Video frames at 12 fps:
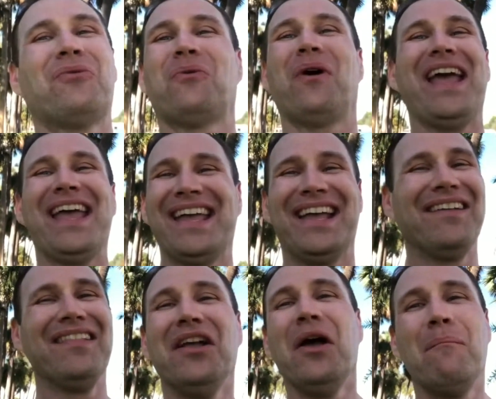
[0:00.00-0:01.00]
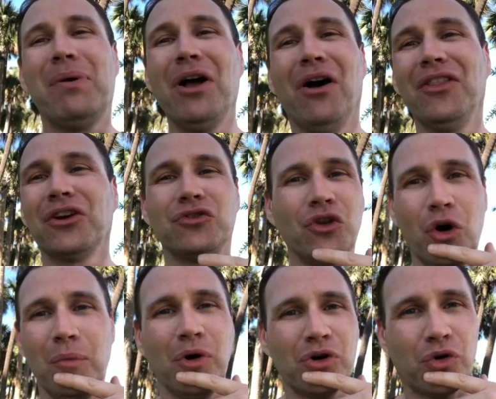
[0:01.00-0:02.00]
way beyond the
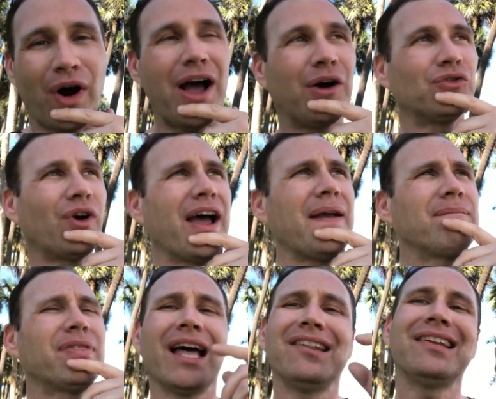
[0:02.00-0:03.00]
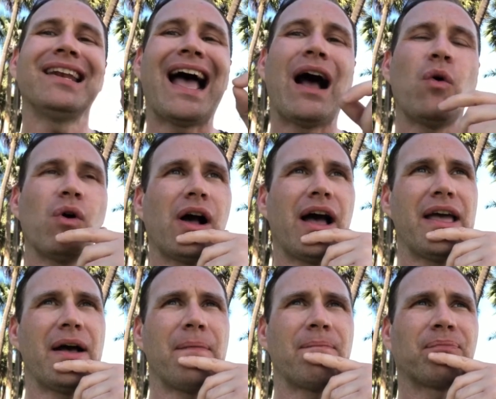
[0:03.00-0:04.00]
normal crowd, right? That's an outlier.